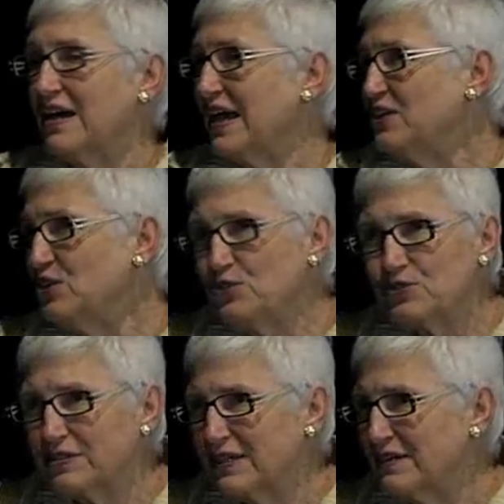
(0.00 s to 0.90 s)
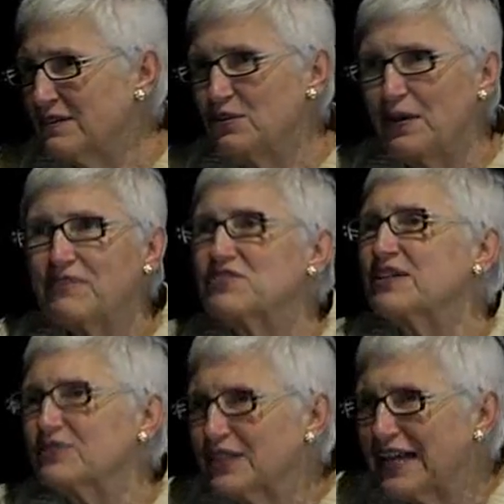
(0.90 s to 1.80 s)
And usually you have
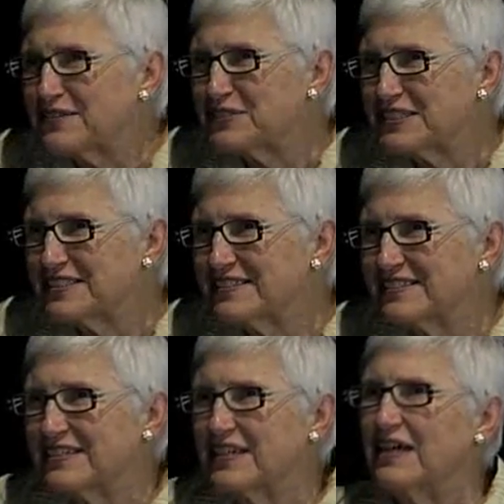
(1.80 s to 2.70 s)
several languages,